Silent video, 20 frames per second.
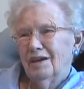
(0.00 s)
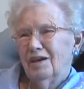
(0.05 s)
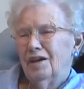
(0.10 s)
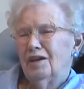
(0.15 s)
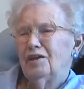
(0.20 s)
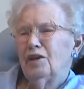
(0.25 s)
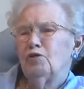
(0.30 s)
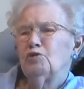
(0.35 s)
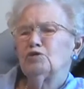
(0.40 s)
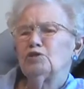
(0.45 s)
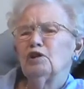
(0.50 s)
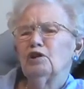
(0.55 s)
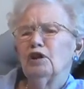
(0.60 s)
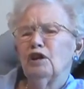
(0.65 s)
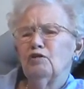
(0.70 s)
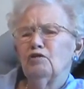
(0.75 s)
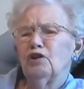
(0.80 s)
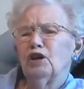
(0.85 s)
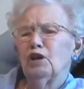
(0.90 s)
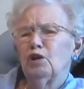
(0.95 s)
I used to
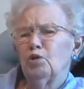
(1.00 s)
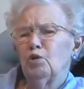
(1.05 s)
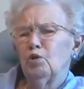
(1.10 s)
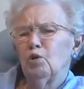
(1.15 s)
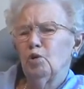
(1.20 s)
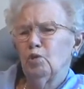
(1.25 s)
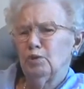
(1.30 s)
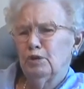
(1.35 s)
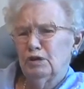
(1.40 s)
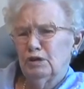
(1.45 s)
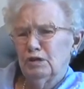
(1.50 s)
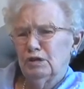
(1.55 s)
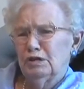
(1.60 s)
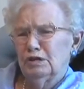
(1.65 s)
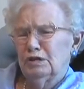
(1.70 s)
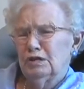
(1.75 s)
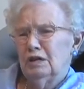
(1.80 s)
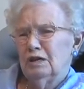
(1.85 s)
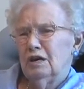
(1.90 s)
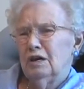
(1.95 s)
love that hole because
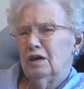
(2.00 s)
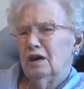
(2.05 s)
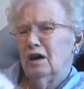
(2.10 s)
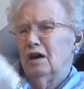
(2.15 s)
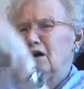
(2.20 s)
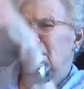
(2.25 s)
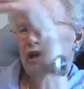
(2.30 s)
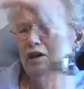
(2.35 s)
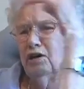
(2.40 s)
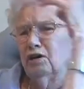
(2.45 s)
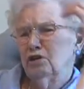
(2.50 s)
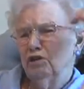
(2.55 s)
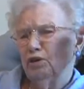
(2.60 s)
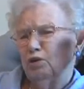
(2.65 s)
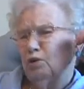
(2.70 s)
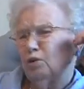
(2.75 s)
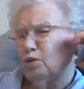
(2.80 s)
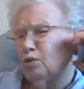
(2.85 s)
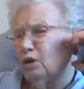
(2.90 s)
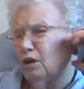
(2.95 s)
I had an
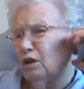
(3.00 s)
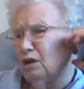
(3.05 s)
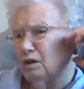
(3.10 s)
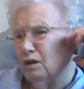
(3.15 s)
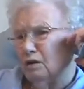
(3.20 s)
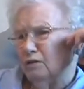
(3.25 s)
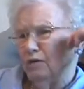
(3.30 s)
earache, and if